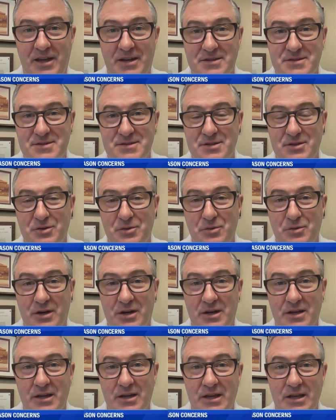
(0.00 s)
is to
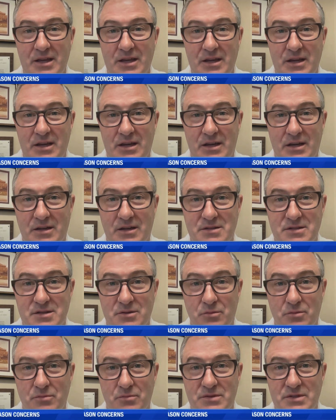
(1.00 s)
uh, uh,
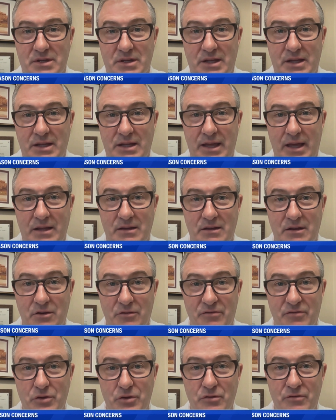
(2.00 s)
to to get your
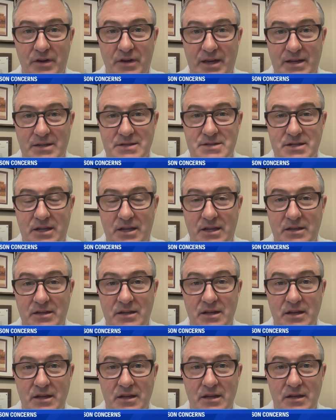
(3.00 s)
flu vaccine
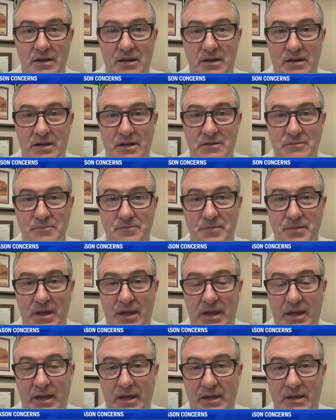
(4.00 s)
um,
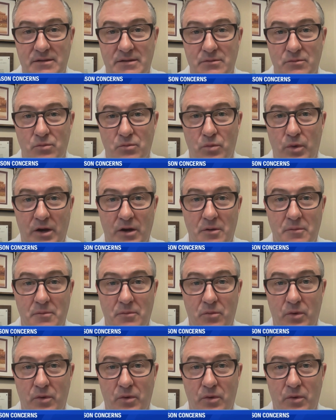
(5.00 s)
and wear a,